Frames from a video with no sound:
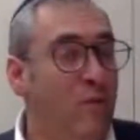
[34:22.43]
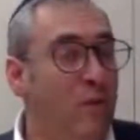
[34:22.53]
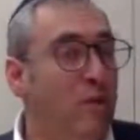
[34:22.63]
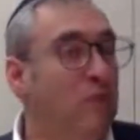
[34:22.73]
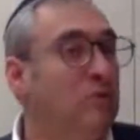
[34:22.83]

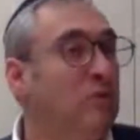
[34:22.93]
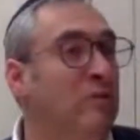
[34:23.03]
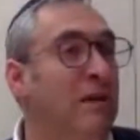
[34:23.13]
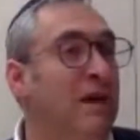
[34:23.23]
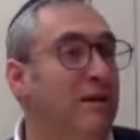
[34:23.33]
We learned
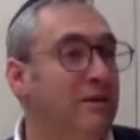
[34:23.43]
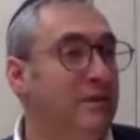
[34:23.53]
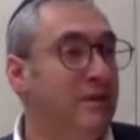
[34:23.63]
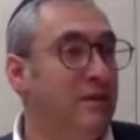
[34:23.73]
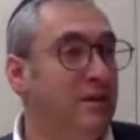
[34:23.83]
a
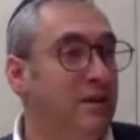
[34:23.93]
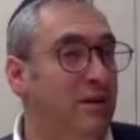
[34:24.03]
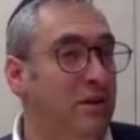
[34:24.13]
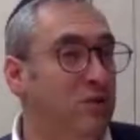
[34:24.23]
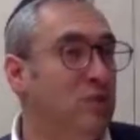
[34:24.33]
lot
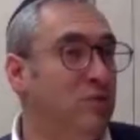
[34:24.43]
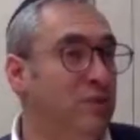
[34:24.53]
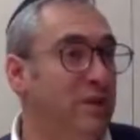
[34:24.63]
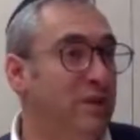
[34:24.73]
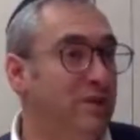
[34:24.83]
in
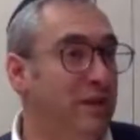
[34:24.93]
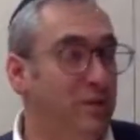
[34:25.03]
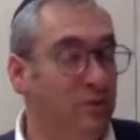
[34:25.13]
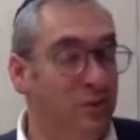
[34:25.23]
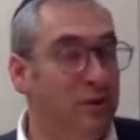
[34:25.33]
Germany.
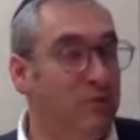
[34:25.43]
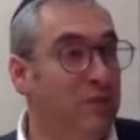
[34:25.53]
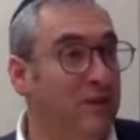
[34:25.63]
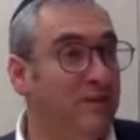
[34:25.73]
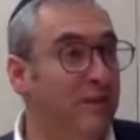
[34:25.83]
That was one of the
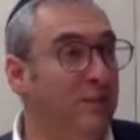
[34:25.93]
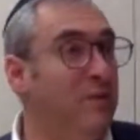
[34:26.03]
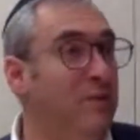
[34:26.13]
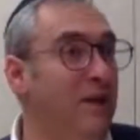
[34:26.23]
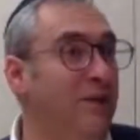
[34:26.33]
places that
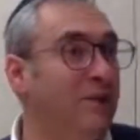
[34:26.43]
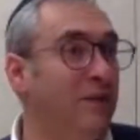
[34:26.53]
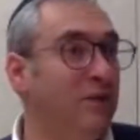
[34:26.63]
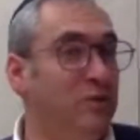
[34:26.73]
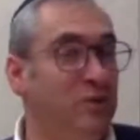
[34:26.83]
we were
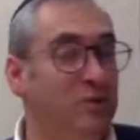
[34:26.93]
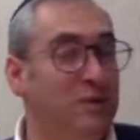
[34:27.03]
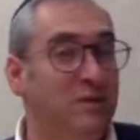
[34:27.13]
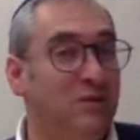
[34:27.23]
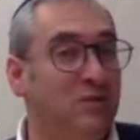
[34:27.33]
exiled to. We
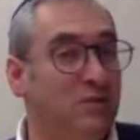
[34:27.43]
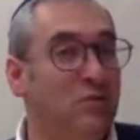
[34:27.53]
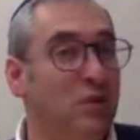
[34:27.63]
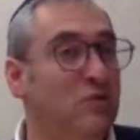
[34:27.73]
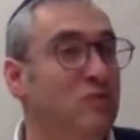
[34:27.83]
spent
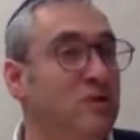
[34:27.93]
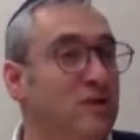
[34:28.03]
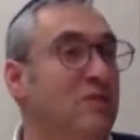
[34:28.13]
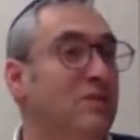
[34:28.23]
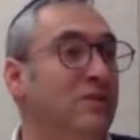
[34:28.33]
200
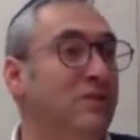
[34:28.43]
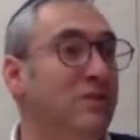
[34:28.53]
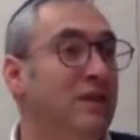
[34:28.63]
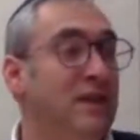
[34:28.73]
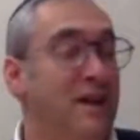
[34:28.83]
years.
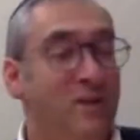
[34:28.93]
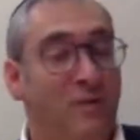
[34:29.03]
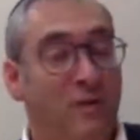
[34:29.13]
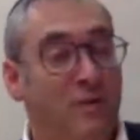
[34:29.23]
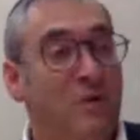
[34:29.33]

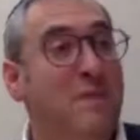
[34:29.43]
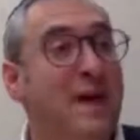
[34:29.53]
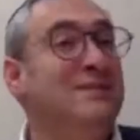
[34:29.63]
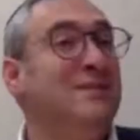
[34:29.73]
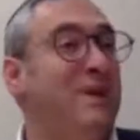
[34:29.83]
We were
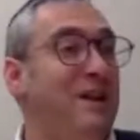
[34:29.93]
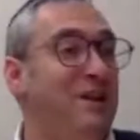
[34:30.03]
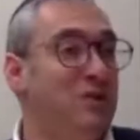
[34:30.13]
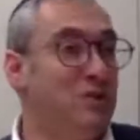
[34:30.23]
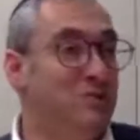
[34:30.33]
emancipated
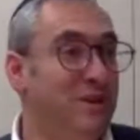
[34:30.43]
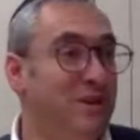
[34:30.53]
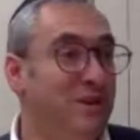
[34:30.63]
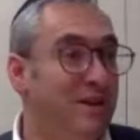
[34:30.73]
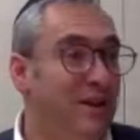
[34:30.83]
in Germany.
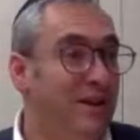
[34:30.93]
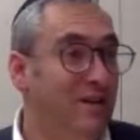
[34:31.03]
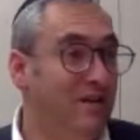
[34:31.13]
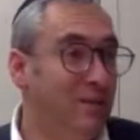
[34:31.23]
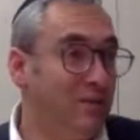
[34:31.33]

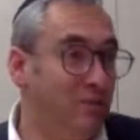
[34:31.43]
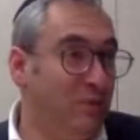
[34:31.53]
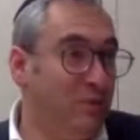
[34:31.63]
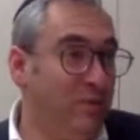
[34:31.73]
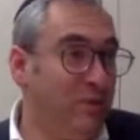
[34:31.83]
That was really
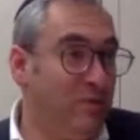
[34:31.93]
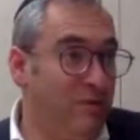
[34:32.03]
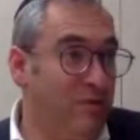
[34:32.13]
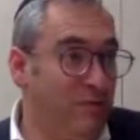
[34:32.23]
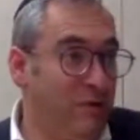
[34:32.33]

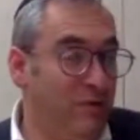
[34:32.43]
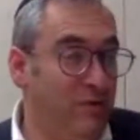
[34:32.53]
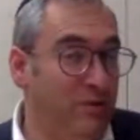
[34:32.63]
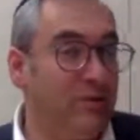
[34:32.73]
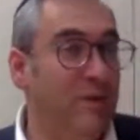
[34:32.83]
where
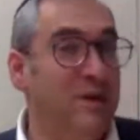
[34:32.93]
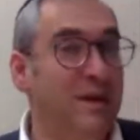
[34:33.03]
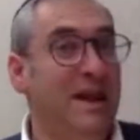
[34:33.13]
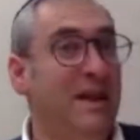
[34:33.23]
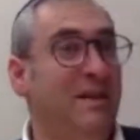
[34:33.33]
it
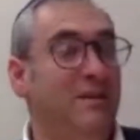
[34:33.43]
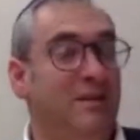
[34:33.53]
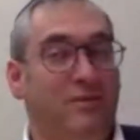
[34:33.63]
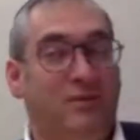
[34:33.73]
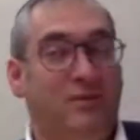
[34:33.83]
began.
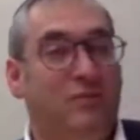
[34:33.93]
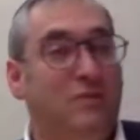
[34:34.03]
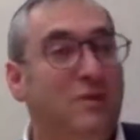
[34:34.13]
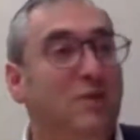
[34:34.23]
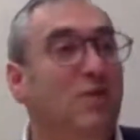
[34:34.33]
It was a
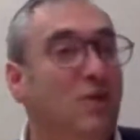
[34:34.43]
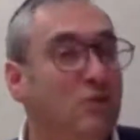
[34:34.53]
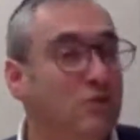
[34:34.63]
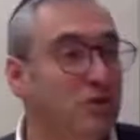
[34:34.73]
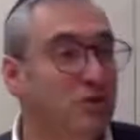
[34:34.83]
tremendous
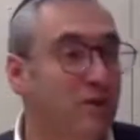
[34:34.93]
culture.